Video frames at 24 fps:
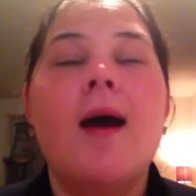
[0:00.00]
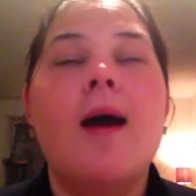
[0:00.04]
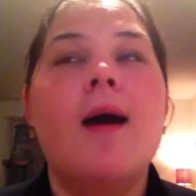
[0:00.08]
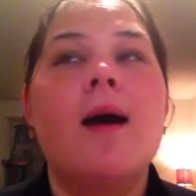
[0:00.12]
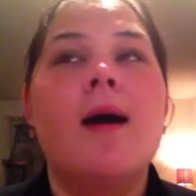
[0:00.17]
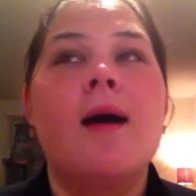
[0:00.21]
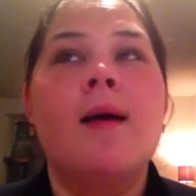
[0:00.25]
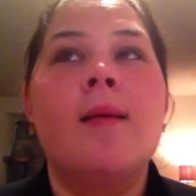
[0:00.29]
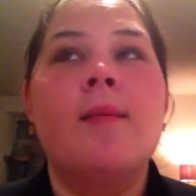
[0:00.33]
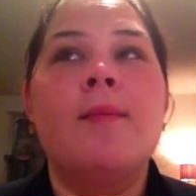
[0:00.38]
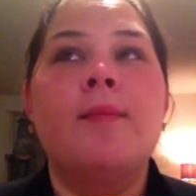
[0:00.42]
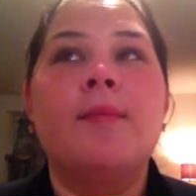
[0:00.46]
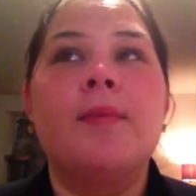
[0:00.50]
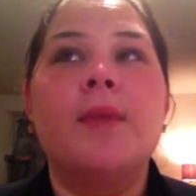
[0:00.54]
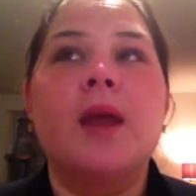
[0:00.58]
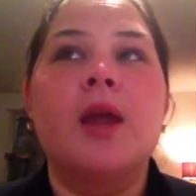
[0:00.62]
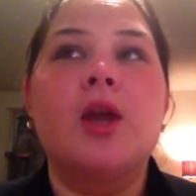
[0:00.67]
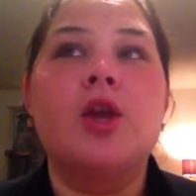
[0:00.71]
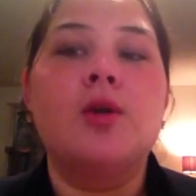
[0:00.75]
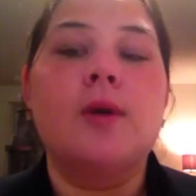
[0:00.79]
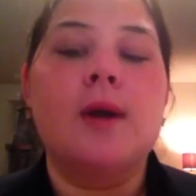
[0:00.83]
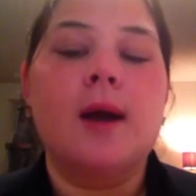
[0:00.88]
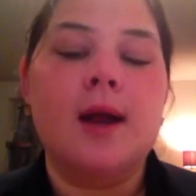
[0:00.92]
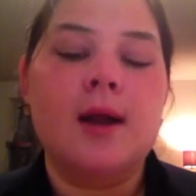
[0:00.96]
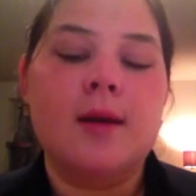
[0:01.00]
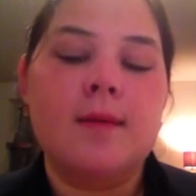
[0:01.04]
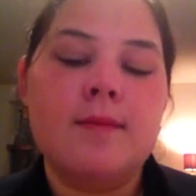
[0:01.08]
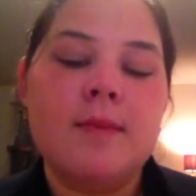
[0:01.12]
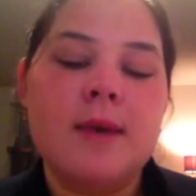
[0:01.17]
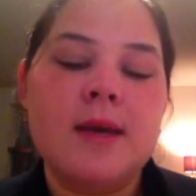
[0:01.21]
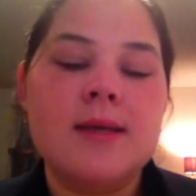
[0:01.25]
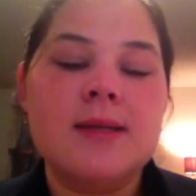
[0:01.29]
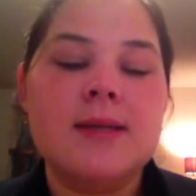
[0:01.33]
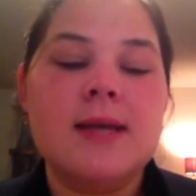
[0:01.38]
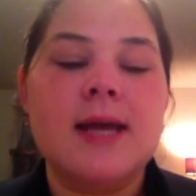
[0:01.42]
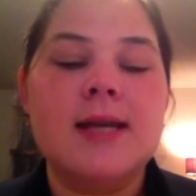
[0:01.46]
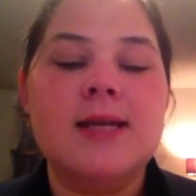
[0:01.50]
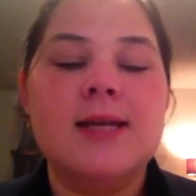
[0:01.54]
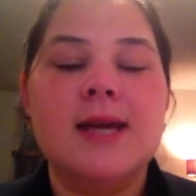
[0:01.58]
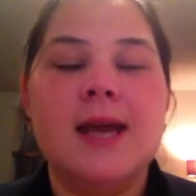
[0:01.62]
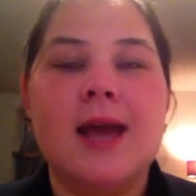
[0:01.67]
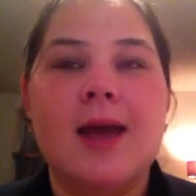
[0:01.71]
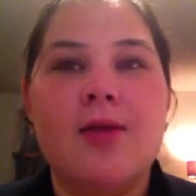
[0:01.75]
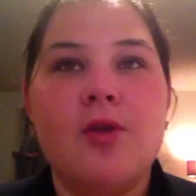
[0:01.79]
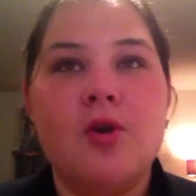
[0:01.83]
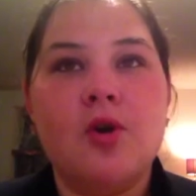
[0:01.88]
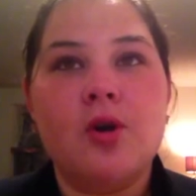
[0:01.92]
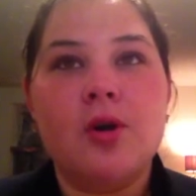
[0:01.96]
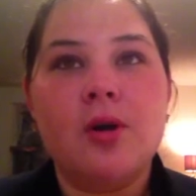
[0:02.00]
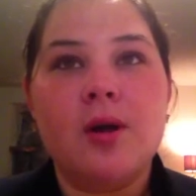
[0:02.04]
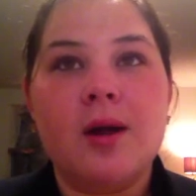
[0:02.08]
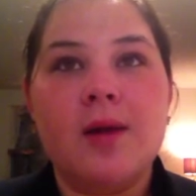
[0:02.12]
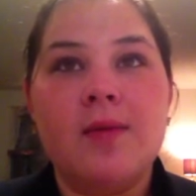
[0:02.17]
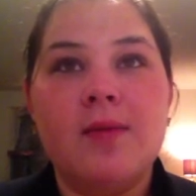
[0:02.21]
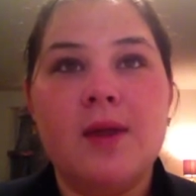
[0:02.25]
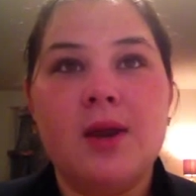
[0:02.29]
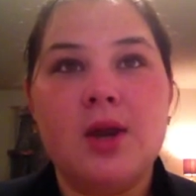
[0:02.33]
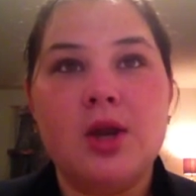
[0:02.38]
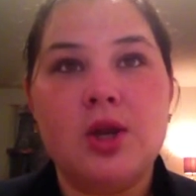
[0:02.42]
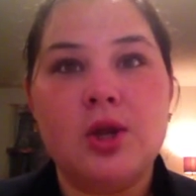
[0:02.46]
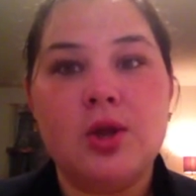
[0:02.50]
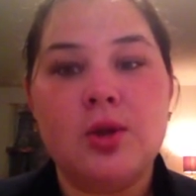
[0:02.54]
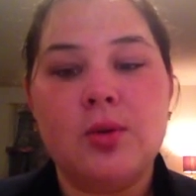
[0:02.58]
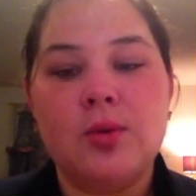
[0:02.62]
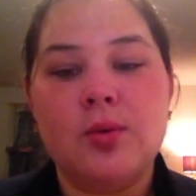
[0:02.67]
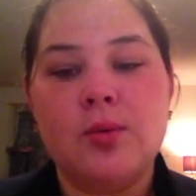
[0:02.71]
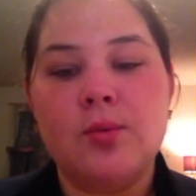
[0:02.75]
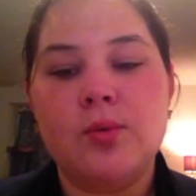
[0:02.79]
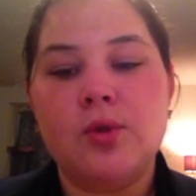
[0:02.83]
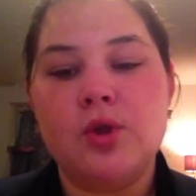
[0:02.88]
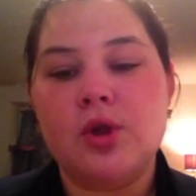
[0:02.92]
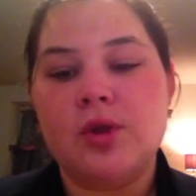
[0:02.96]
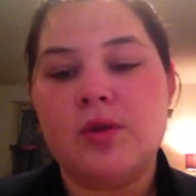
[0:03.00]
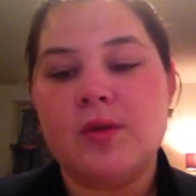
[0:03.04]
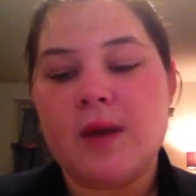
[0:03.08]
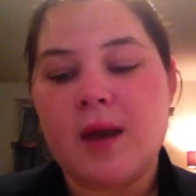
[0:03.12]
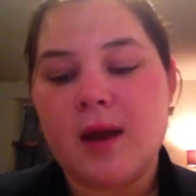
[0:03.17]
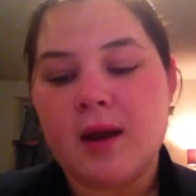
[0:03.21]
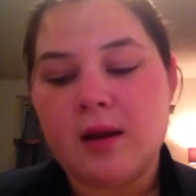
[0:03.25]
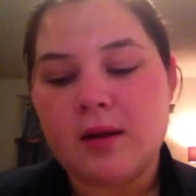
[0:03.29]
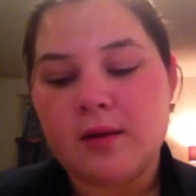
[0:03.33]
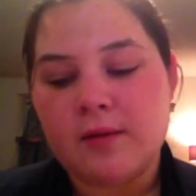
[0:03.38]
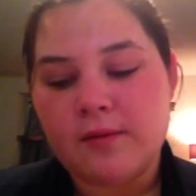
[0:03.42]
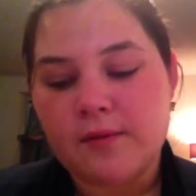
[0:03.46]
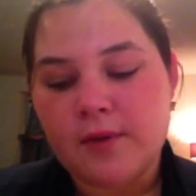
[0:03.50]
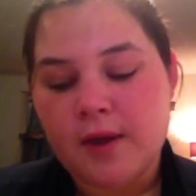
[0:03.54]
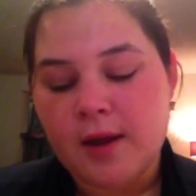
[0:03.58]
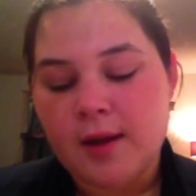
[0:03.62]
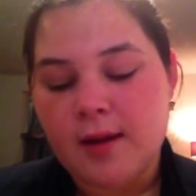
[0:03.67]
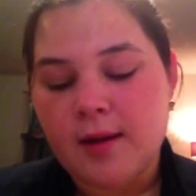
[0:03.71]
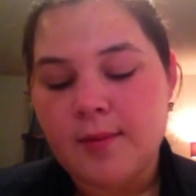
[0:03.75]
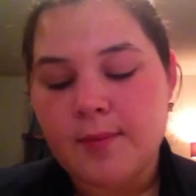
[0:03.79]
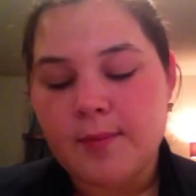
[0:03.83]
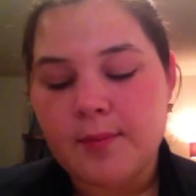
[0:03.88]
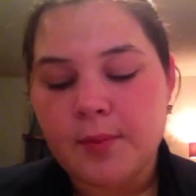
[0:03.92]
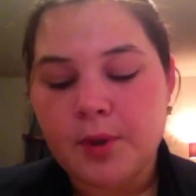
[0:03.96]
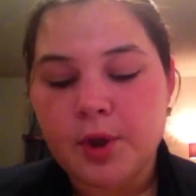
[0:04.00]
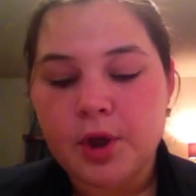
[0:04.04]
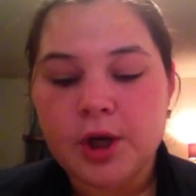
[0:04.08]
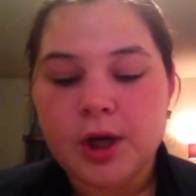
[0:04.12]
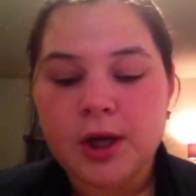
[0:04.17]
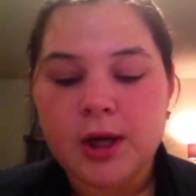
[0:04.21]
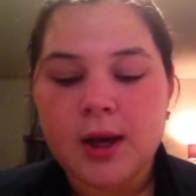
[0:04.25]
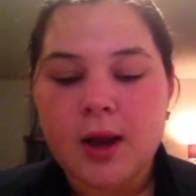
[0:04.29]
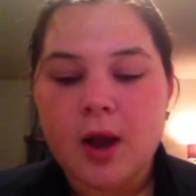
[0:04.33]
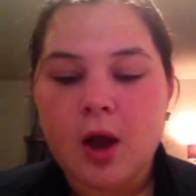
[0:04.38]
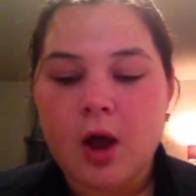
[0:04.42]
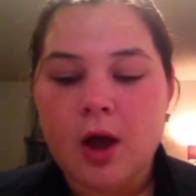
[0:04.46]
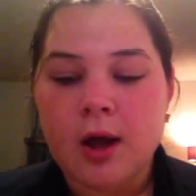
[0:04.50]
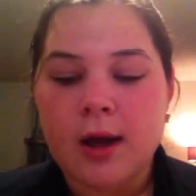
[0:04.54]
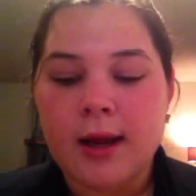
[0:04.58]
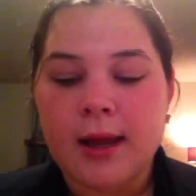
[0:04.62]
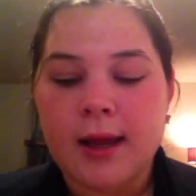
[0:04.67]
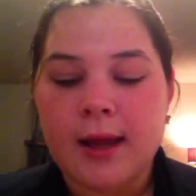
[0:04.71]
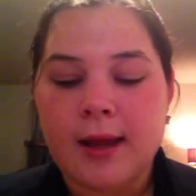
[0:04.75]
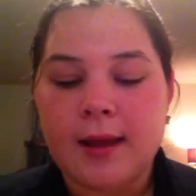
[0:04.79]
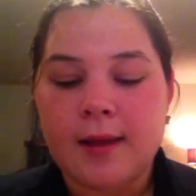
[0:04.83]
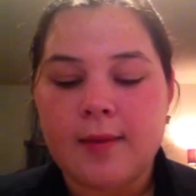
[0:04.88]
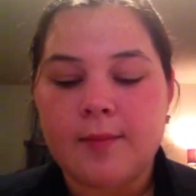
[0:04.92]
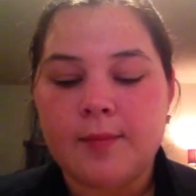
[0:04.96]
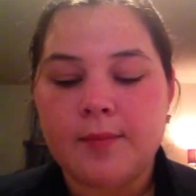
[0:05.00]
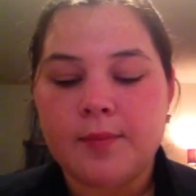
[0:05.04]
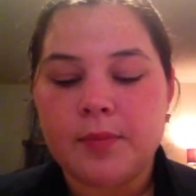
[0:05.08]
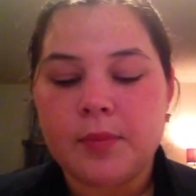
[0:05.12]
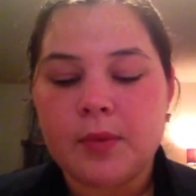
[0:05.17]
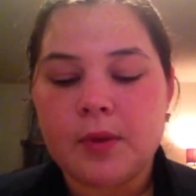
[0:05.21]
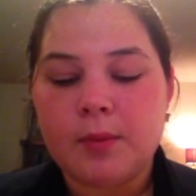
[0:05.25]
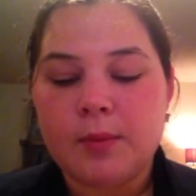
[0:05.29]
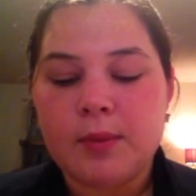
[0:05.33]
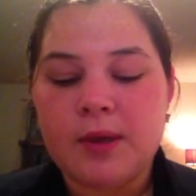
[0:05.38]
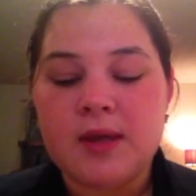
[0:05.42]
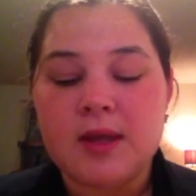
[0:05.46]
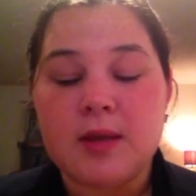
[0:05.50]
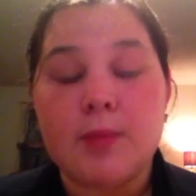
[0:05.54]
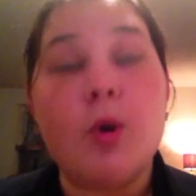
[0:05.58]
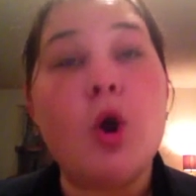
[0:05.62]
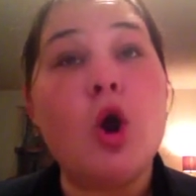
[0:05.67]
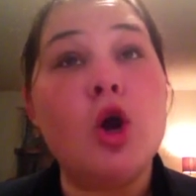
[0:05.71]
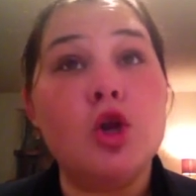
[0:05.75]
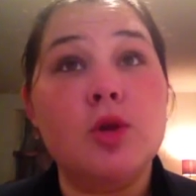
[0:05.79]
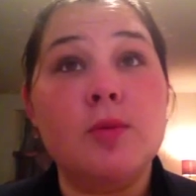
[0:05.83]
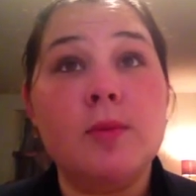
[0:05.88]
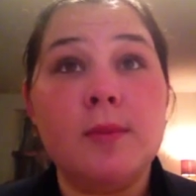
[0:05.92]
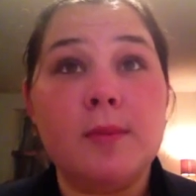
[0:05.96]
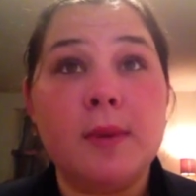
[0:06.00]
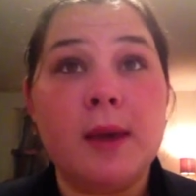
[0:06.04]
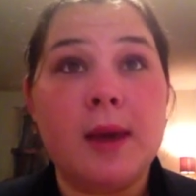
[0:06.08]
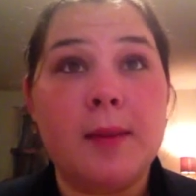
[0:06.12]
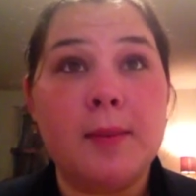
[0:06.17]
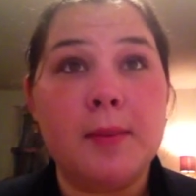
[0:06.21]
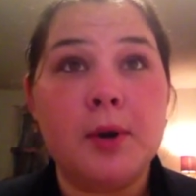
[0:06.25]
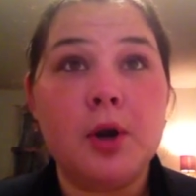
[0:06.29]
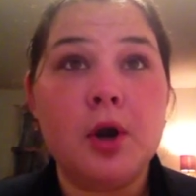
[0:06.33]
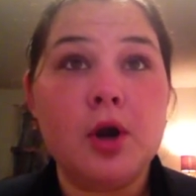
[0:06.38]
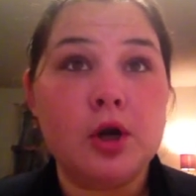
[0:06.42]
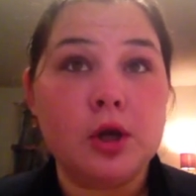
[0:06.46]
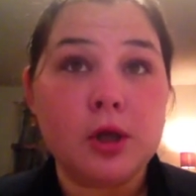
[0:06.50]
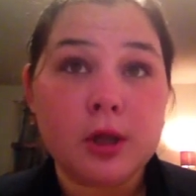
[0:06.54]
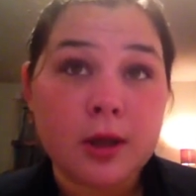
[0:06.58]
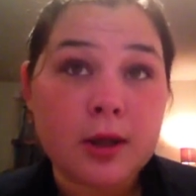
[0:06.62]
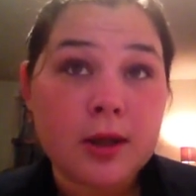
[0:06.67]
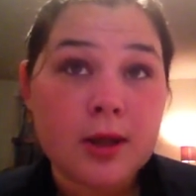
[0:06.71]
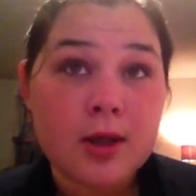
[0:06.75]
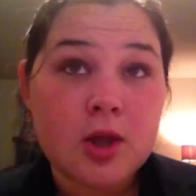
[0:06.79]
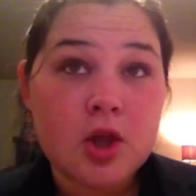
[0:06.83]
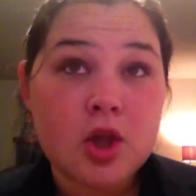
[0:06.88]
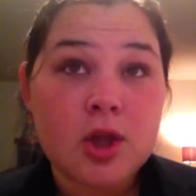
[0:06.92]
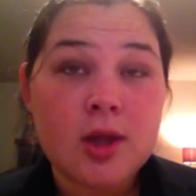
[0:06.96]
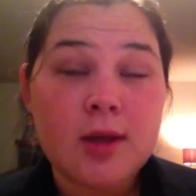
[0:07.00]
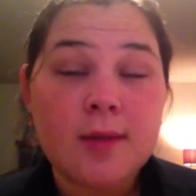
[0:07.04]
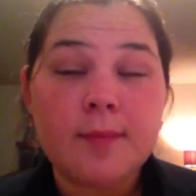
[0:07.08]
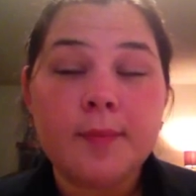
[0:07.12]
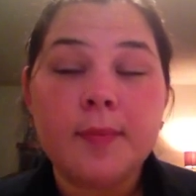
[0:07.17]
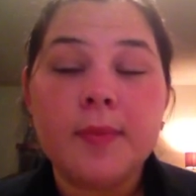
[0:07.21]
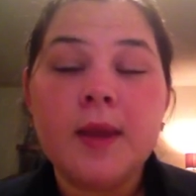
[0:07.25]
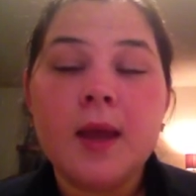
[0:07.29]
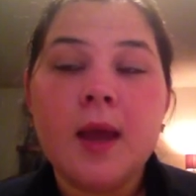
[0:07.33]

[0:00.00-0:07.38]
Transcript: And you kind of mix that together, and then you just kind of put it on a piece of parchment paper on a cookie sheet.